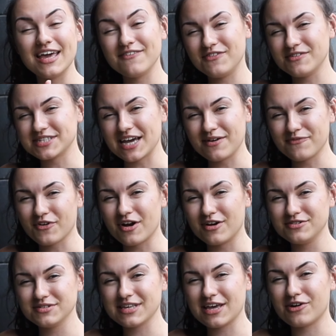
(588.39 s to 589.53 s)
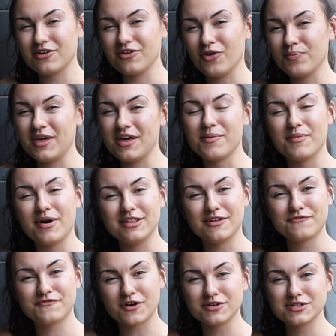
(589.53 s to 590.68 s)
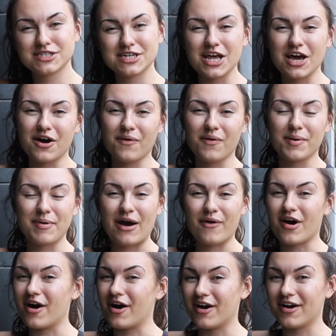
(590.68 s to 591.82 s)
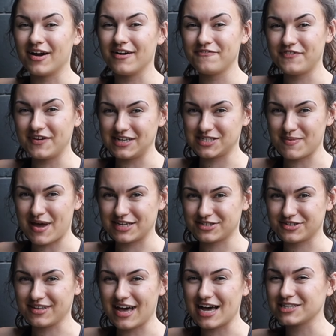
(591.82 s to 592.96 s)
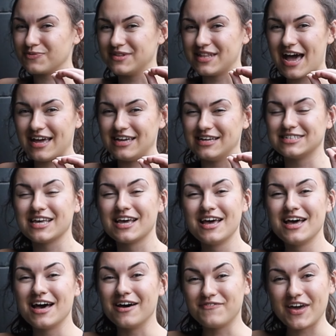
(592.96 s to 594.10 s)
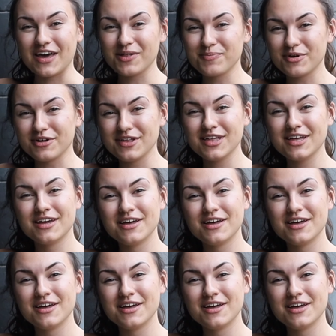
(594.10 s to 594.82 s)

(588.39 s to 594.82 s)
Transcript: If you sign up for our newsletter, you'll be among the first to know about our fitness masterclass when that is available.